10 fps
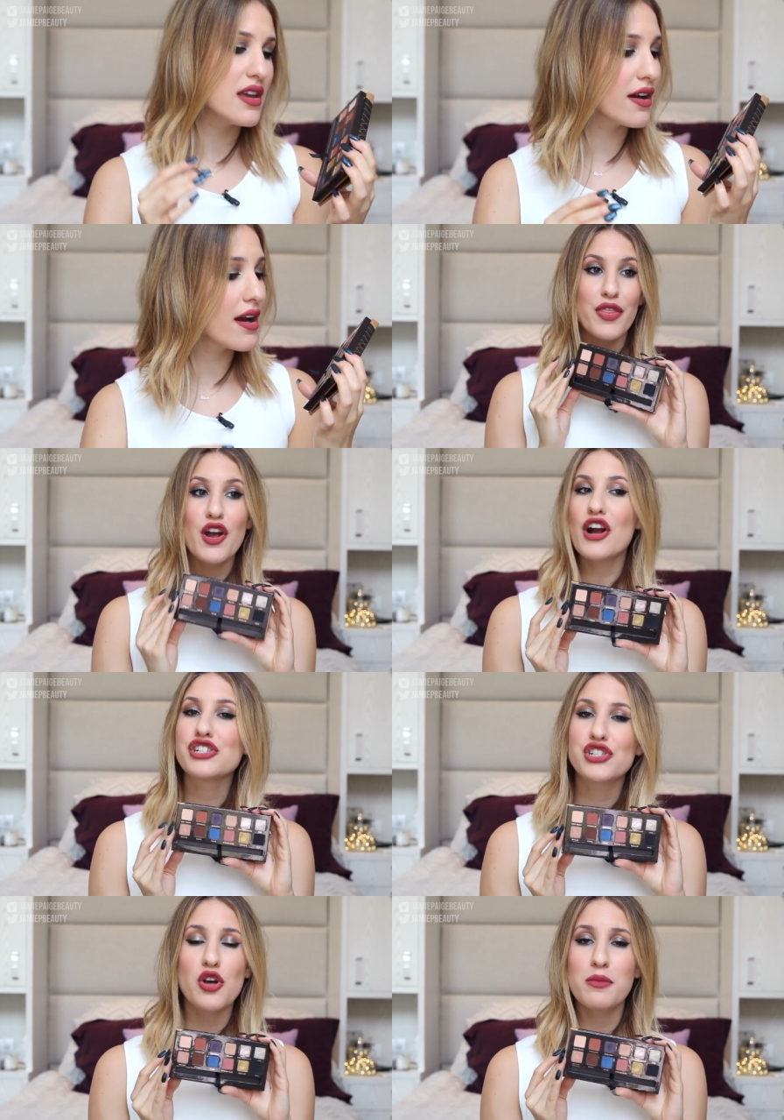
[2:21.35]
here. There are
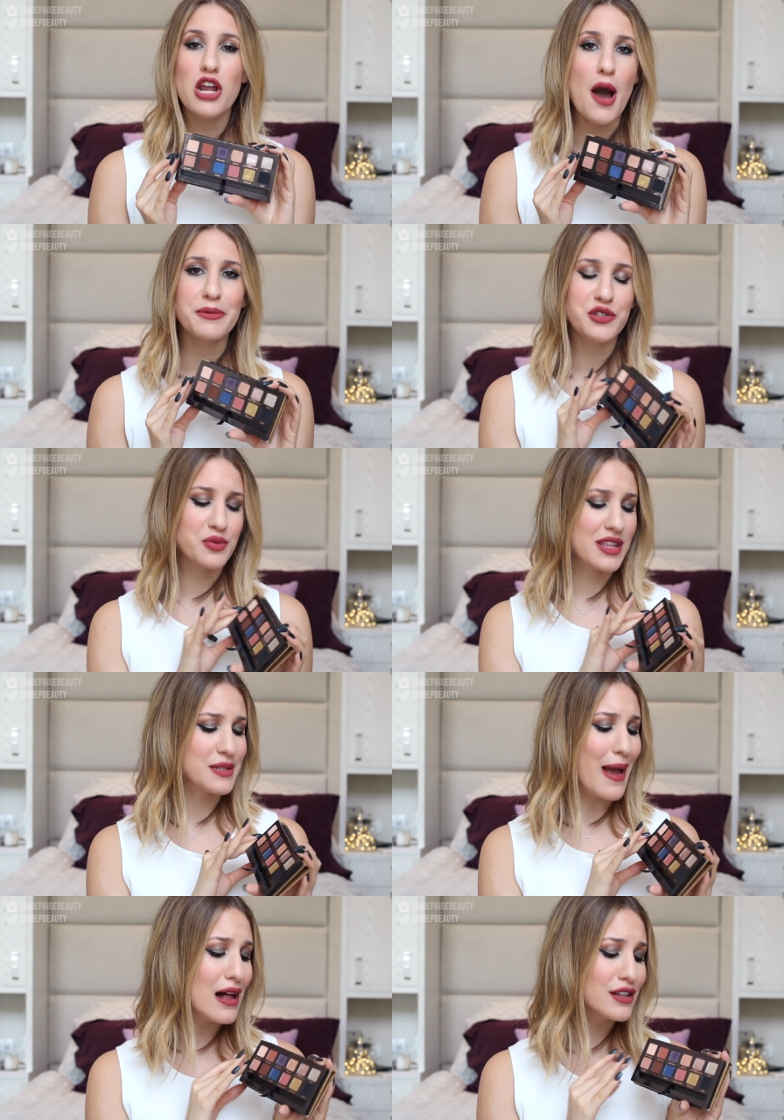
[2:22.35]
just so many options with
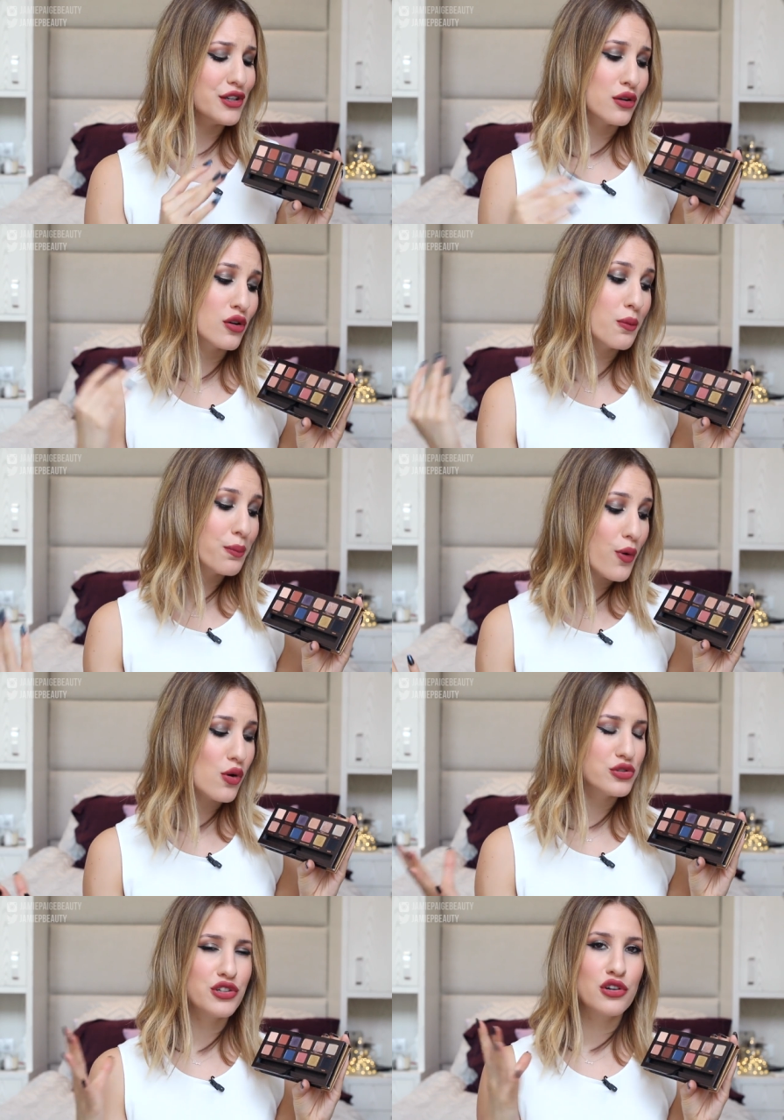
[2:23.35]
this palette. You could go
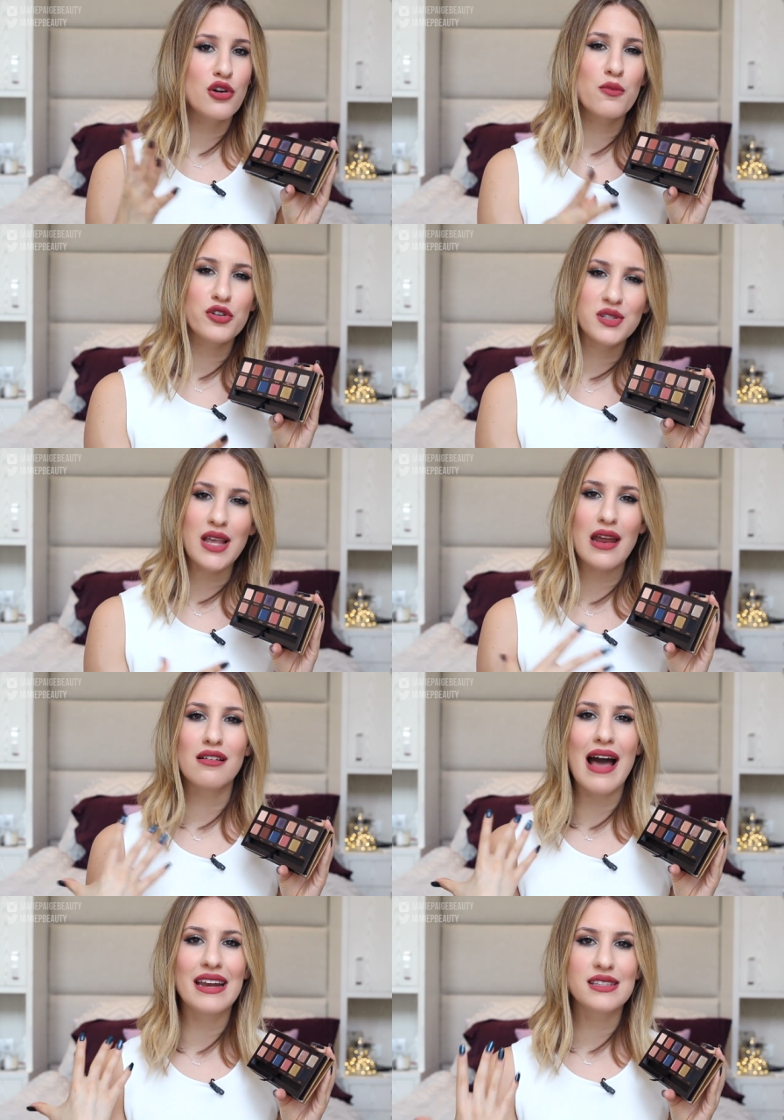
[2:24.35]
bold, you could go more
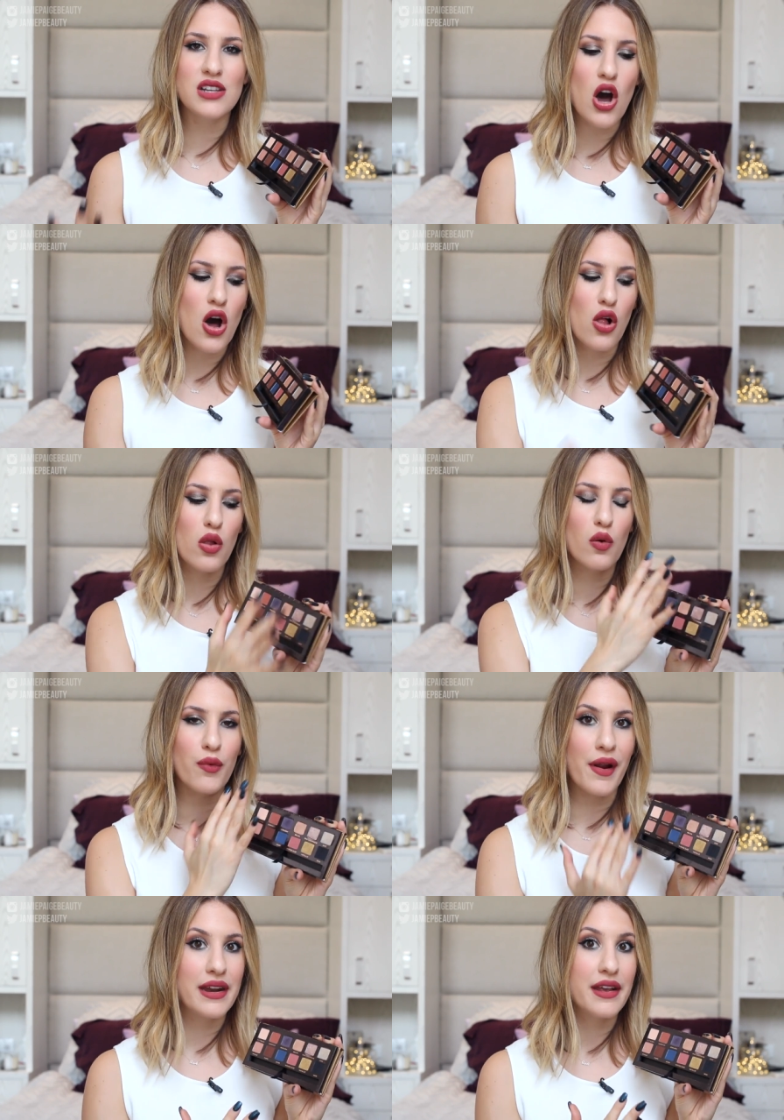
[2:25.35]
subtle, and it's all
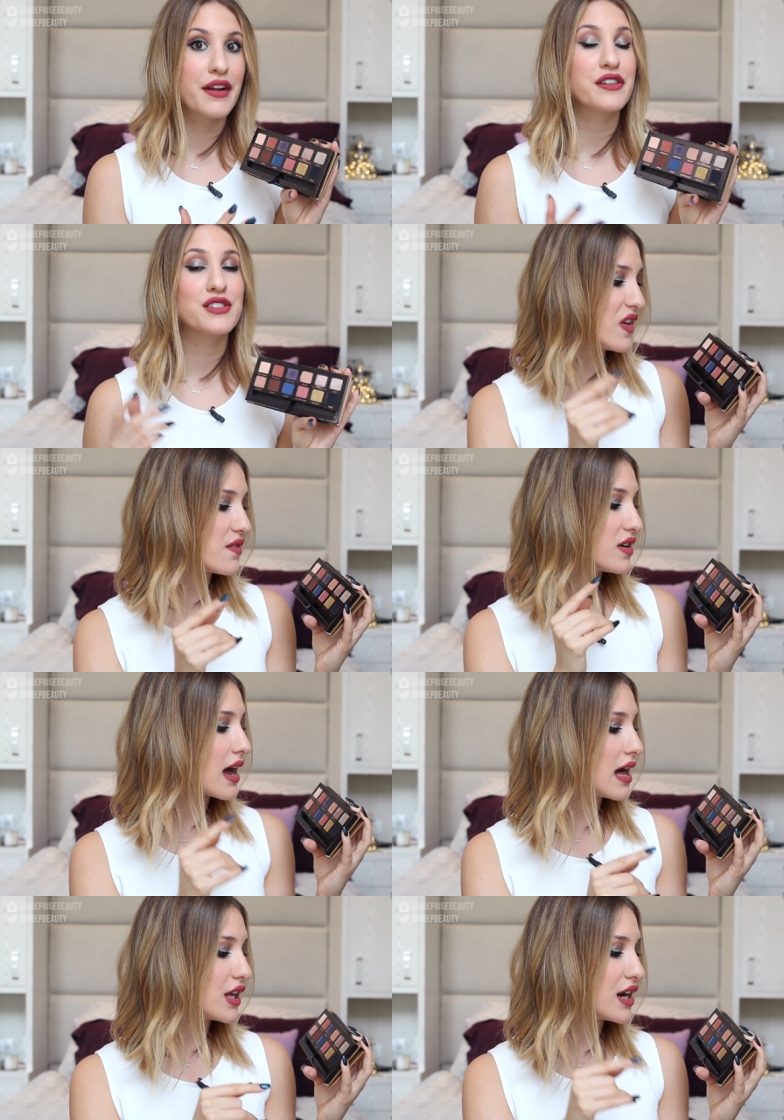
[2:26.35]
right here. My favorite
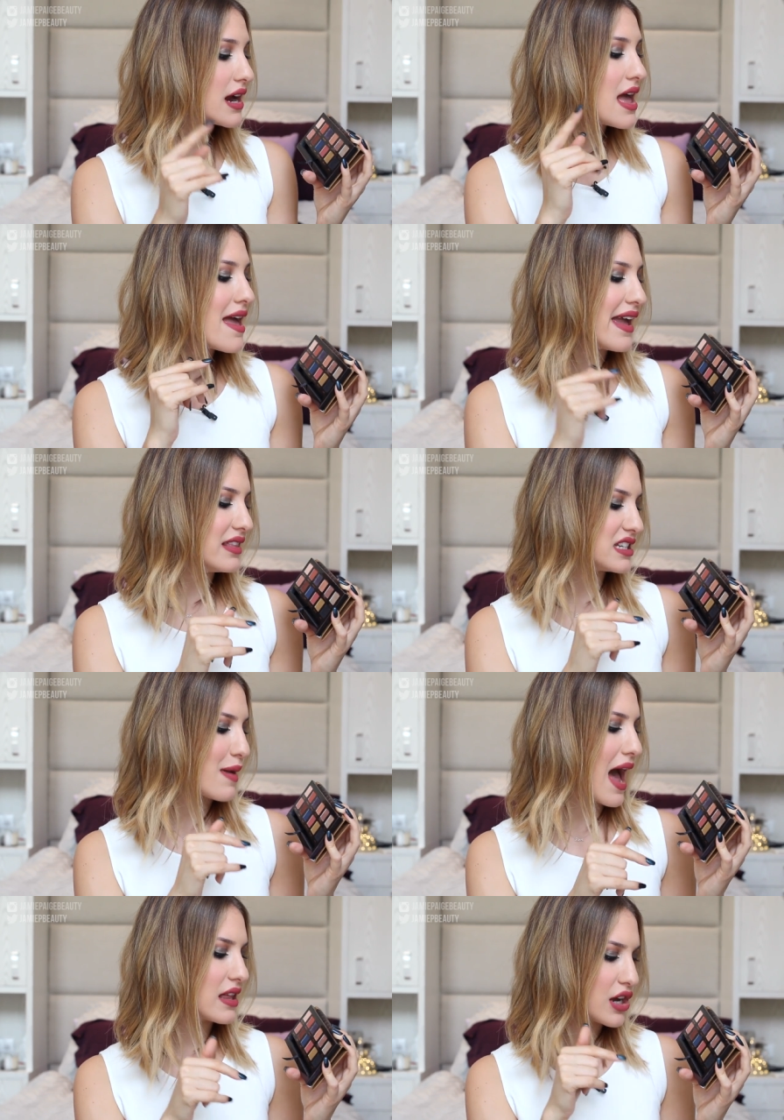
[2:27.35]
color color in this
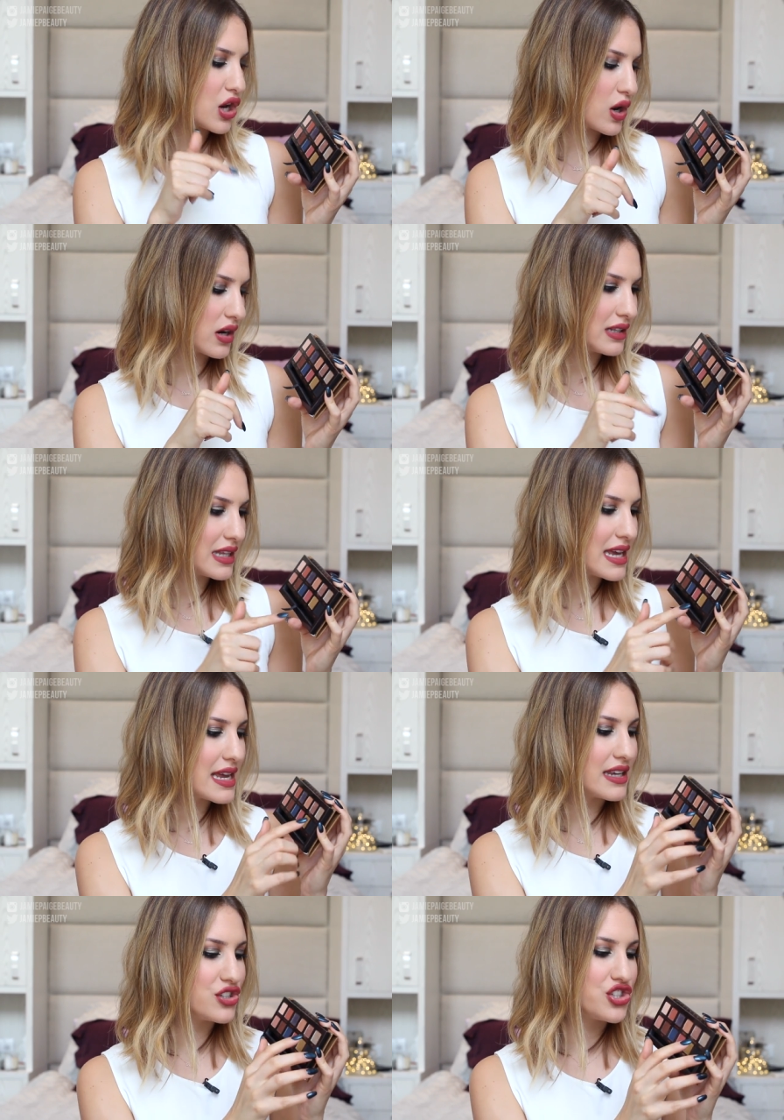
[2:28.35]
palette currently
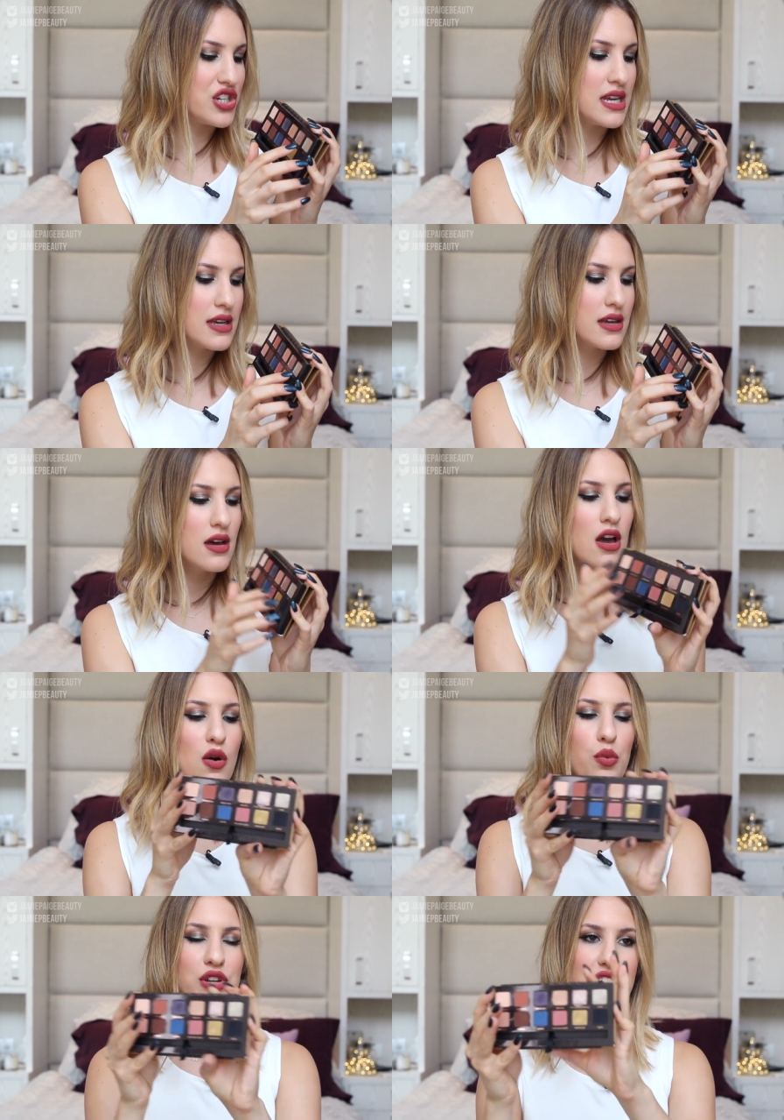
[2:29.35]
is Chic
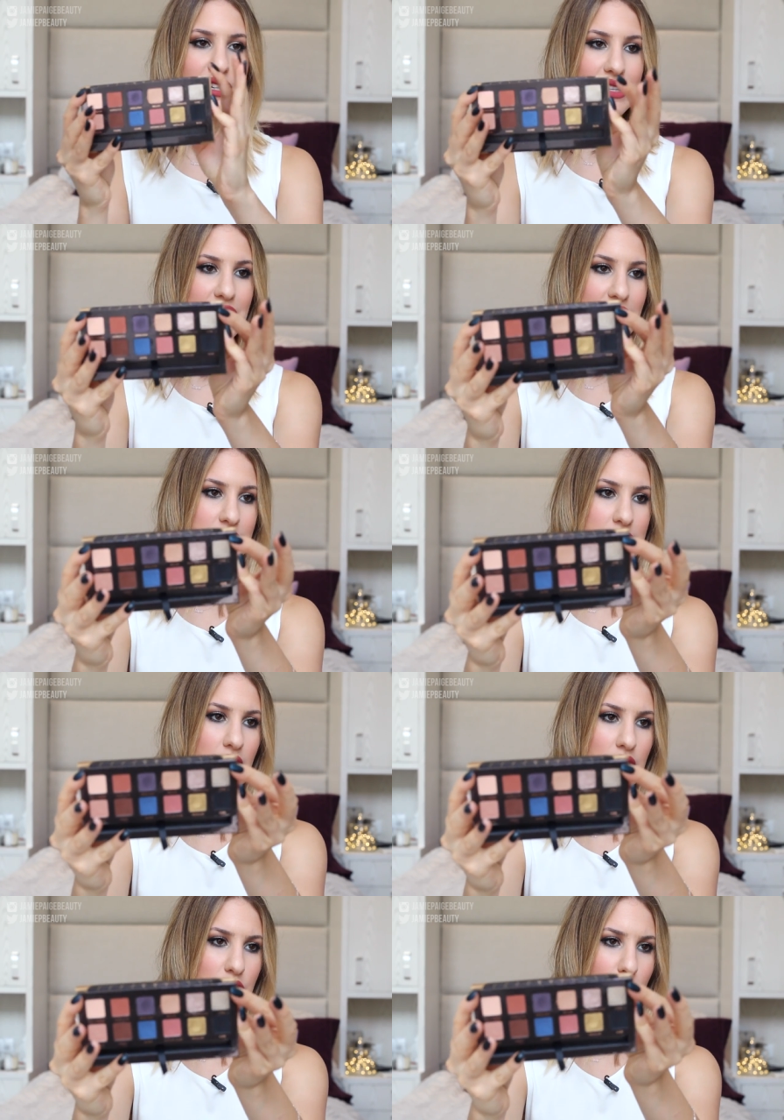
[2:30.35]
which is this
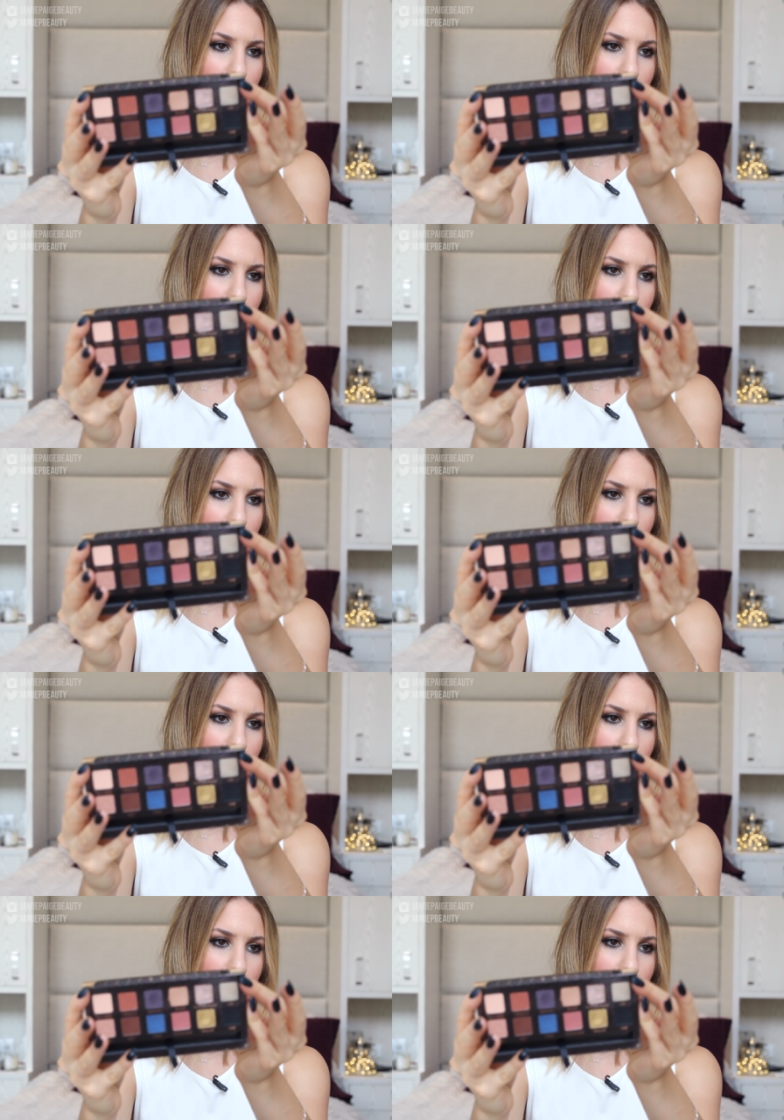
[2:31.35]
color